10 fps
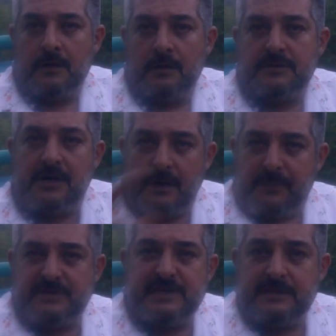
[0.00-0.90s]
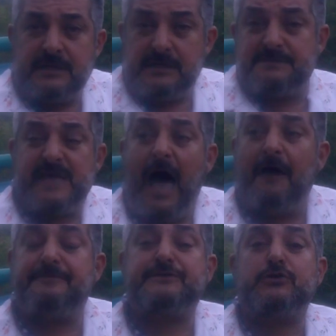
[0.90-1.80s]
the representatives
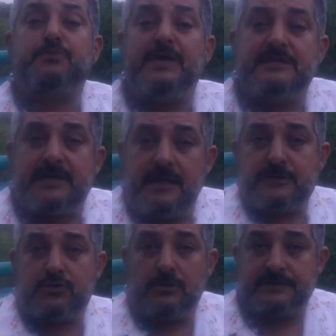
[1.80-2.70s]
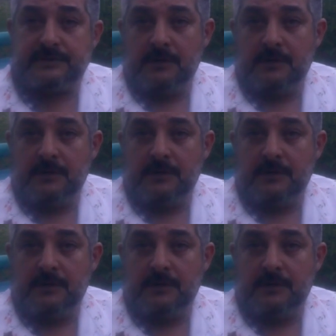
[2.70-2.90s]
have to be intellectuals.